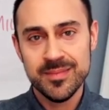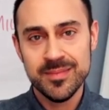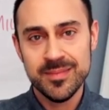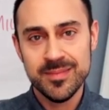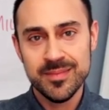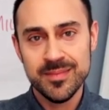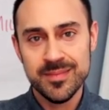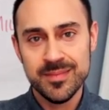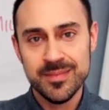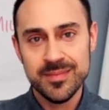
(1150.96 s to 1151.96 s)

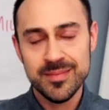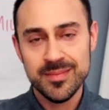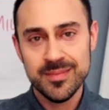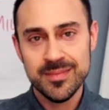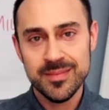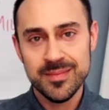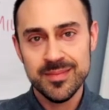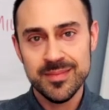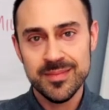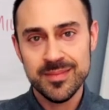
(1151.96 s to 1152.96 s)

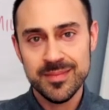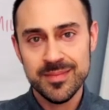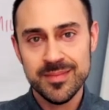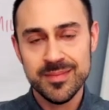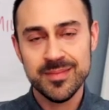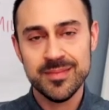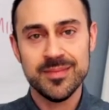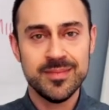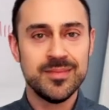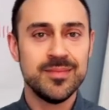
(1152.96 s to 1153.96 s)

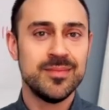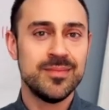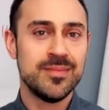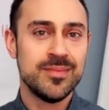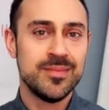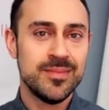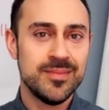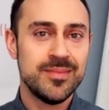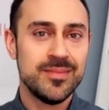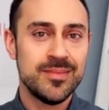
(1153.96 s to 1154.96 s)

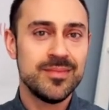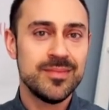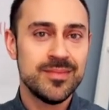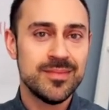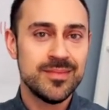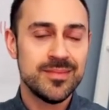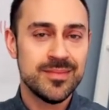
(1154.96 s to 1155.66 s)
[no speech]